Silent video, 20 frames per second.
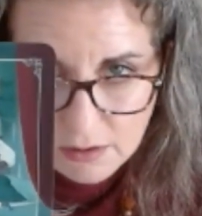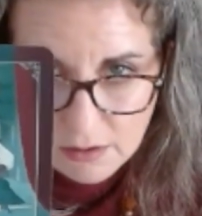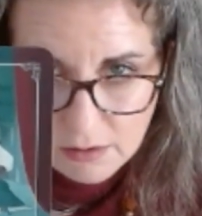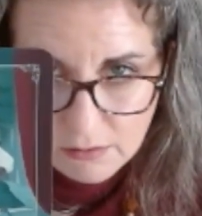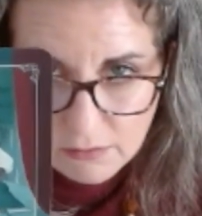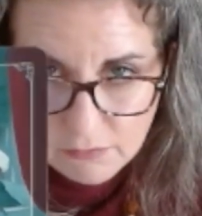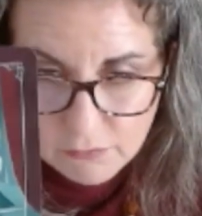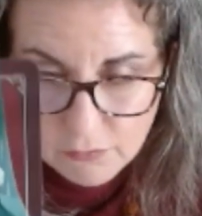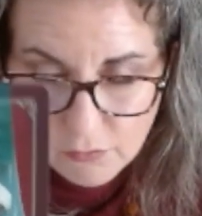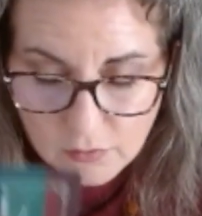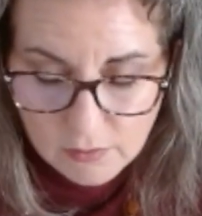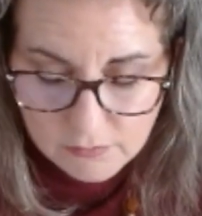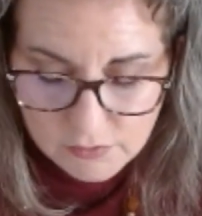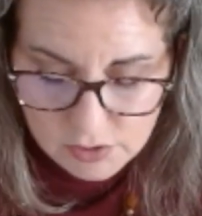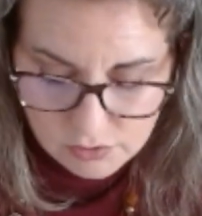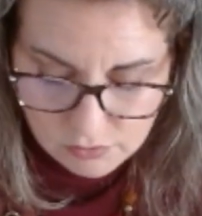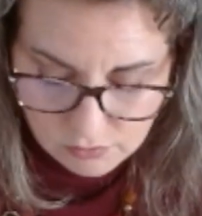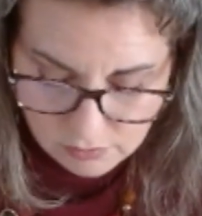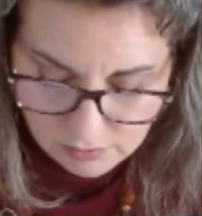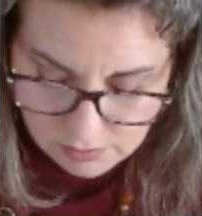The Four of
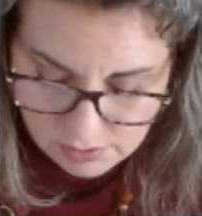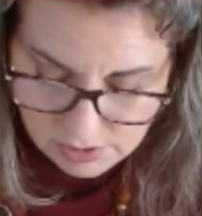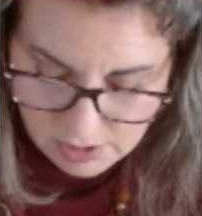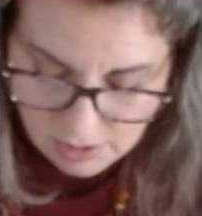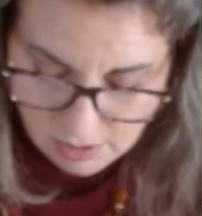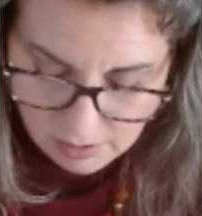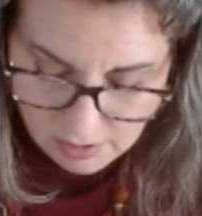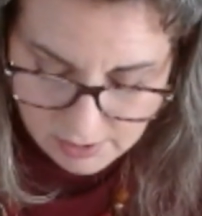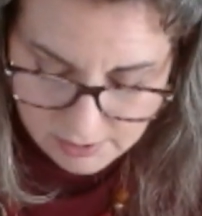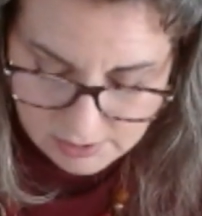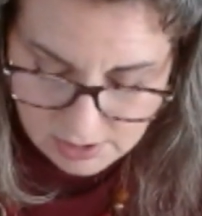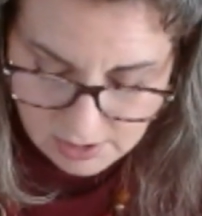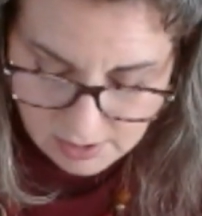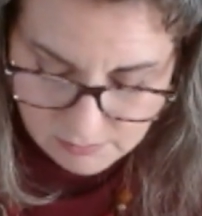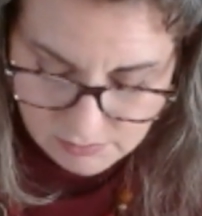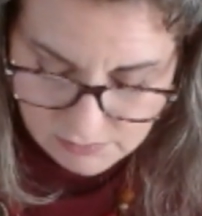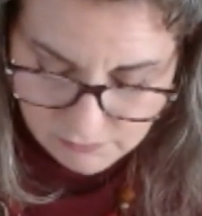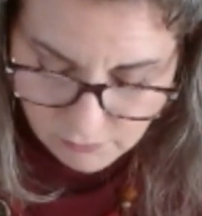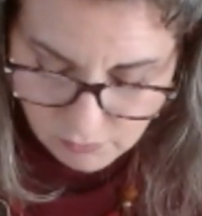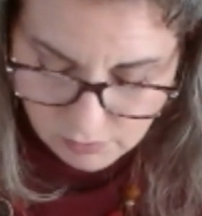Swords. Now, a lot of
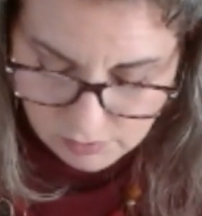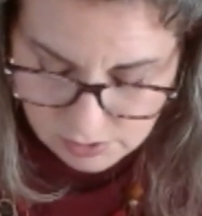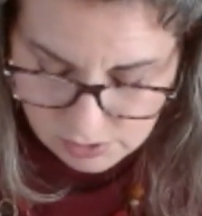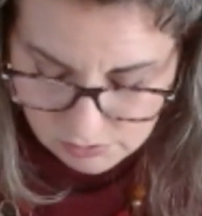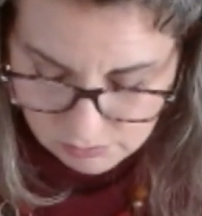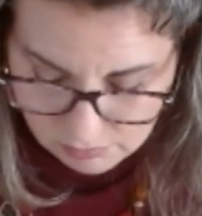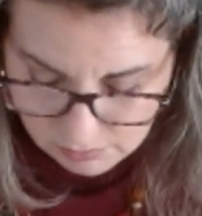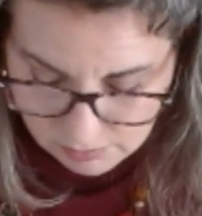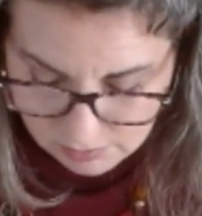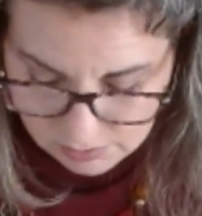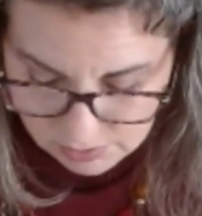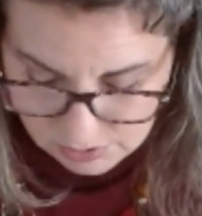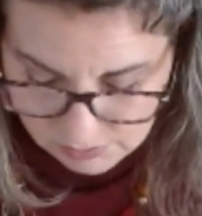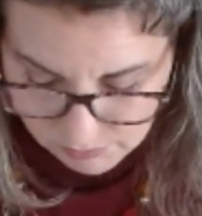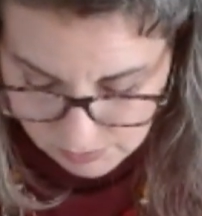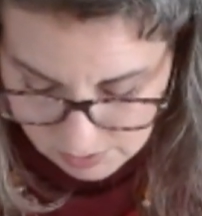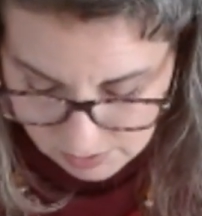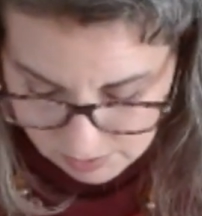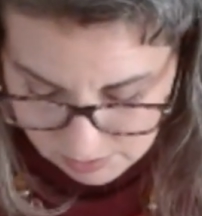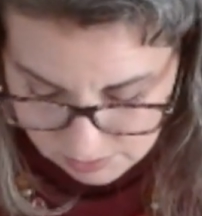times Four of Swords
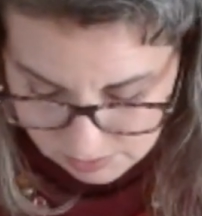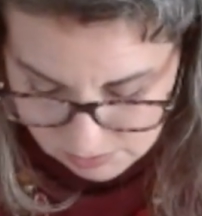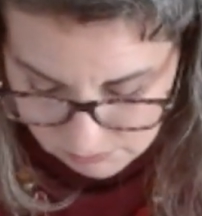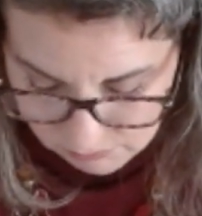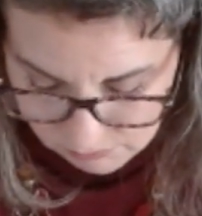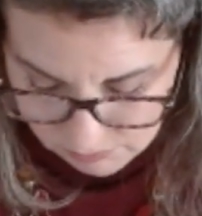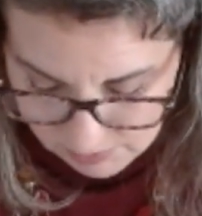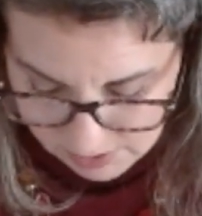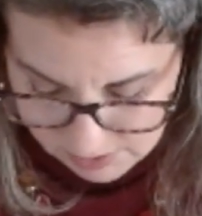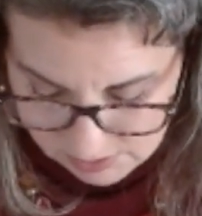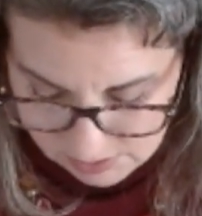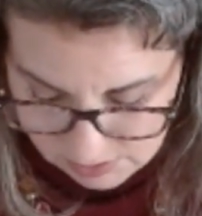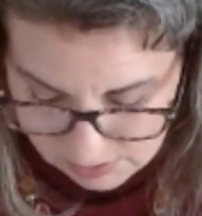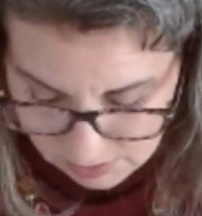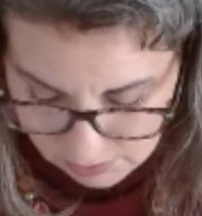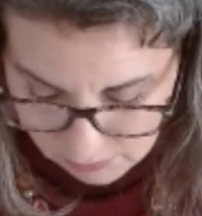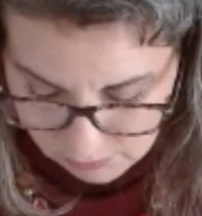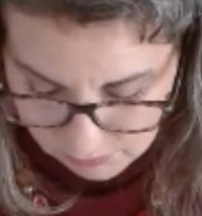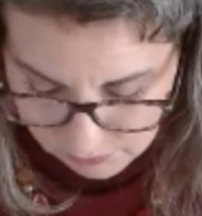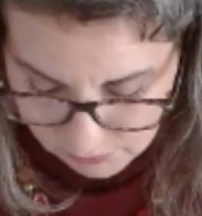means rest
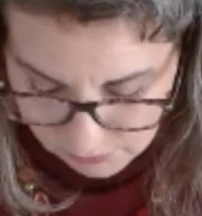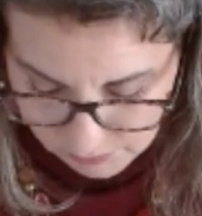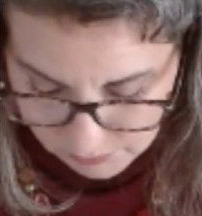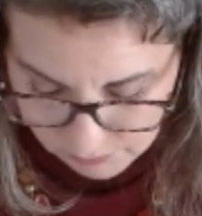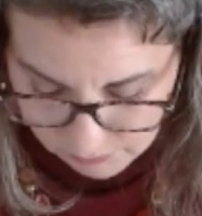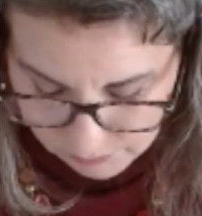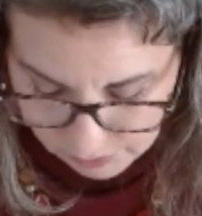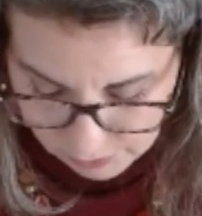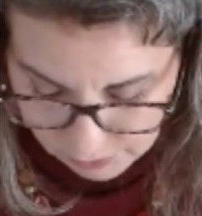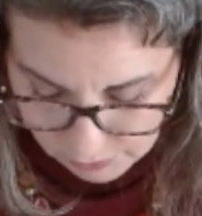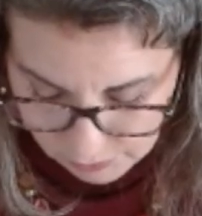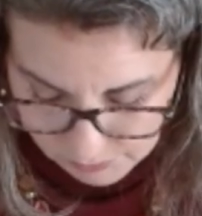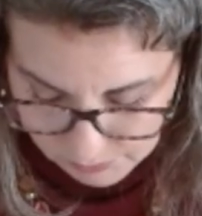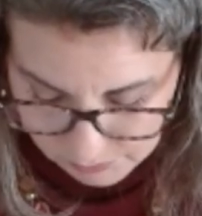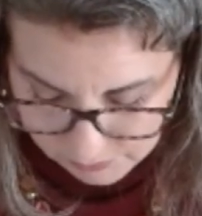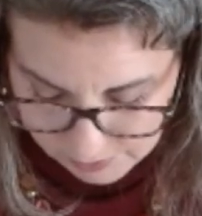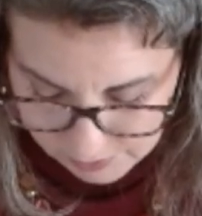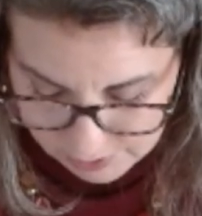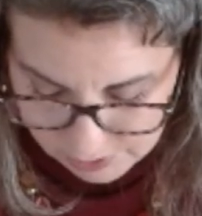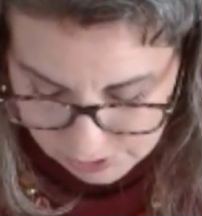and
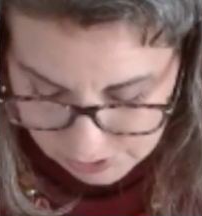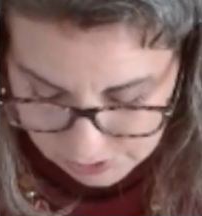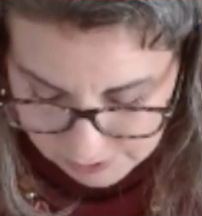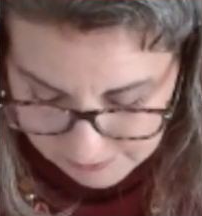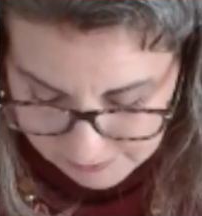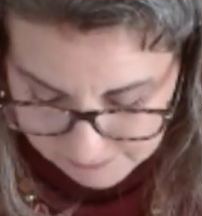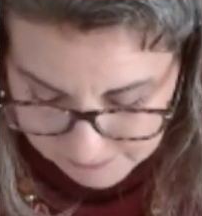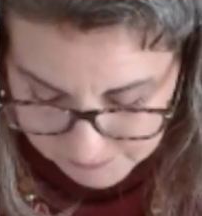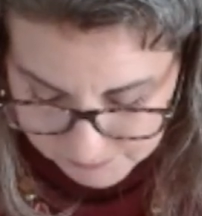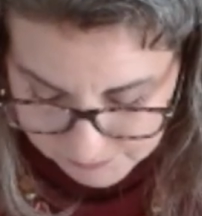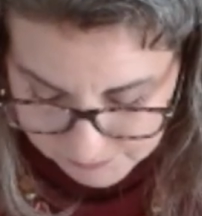recuperation.